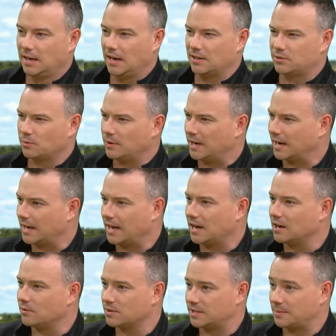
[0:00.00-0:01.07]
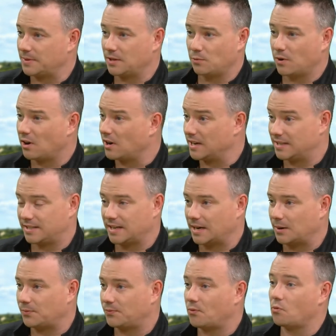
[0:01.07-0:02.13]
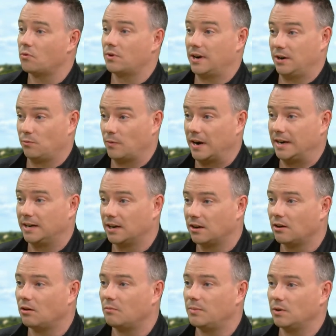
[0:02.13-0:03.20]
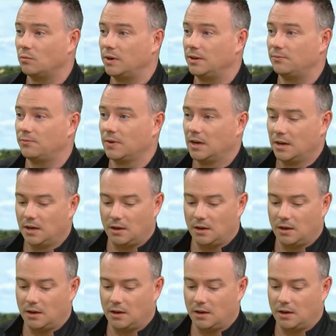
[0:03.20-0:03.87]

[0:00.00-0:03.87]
And so again, it was something that we already set up for and ready to go, but we've